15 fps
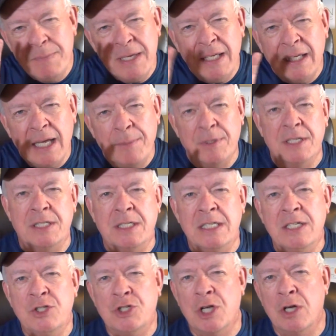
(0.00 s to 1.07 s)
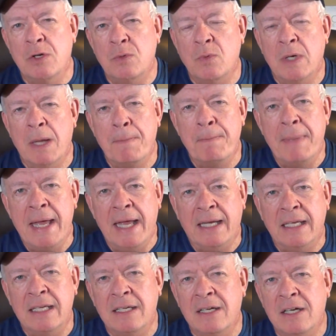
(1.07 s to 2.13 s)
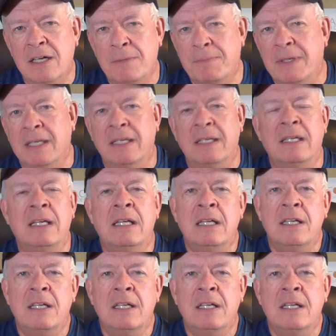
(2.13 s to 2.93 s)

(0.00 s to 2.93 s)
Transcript: being able to see Joan when I'm backing up, and